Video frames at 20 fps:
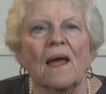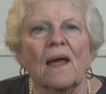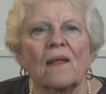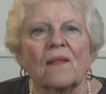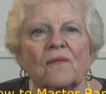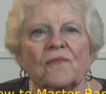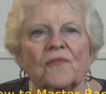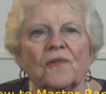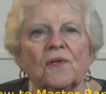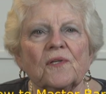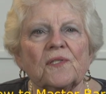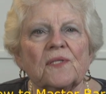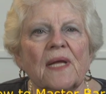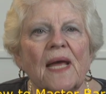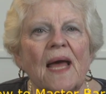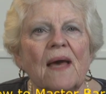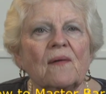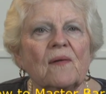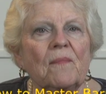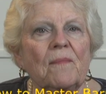The first,
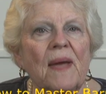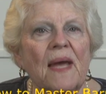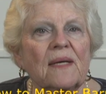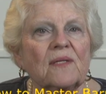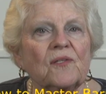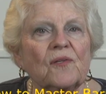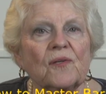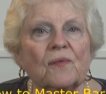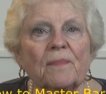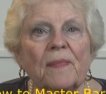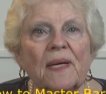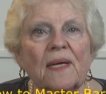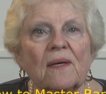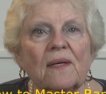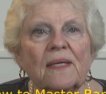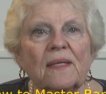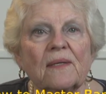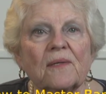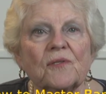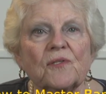how to master
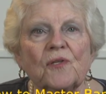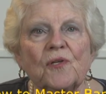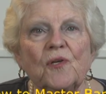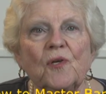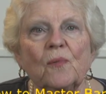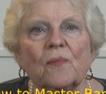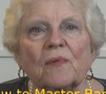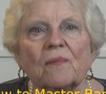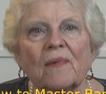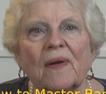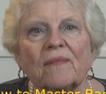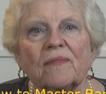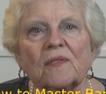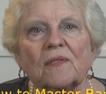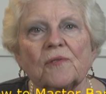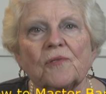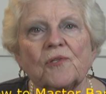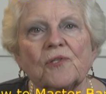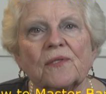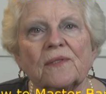barriers to human
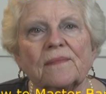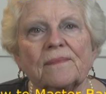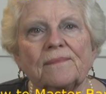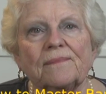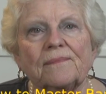revolution.